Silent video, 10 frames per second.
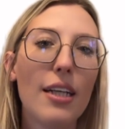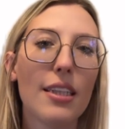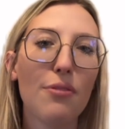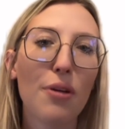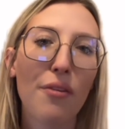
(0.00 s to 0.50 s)

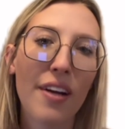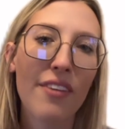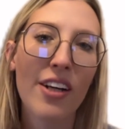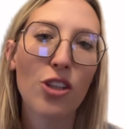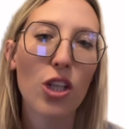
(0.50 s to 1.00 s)
So if we
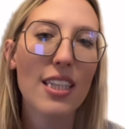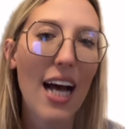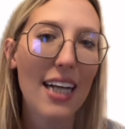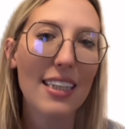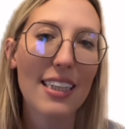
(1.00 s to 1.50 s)
rearrange this
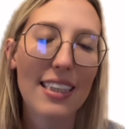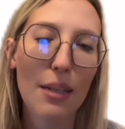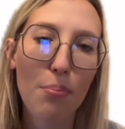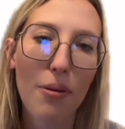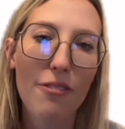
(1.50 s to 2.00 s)
and
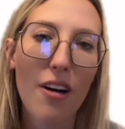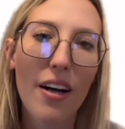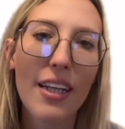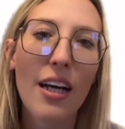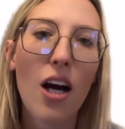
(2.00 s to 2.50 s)

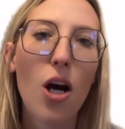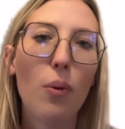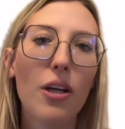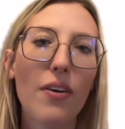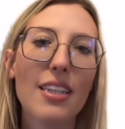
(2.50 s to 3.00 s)
simplify,
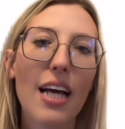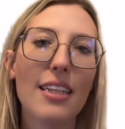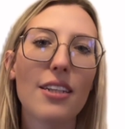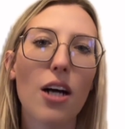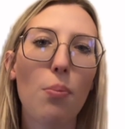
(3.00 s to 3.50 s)
we're going to
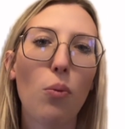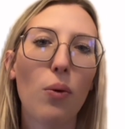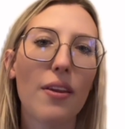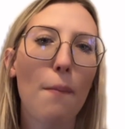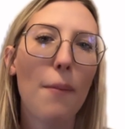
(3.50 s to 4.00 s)
end up
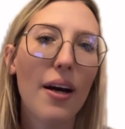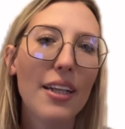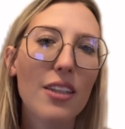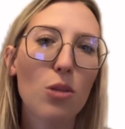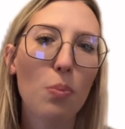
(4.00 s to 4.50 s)
with
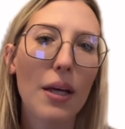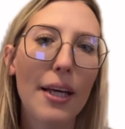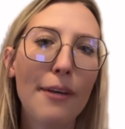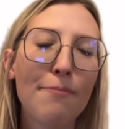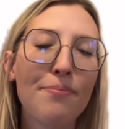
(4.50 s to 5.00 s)
minus
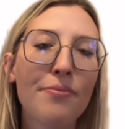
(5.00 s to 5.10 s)
b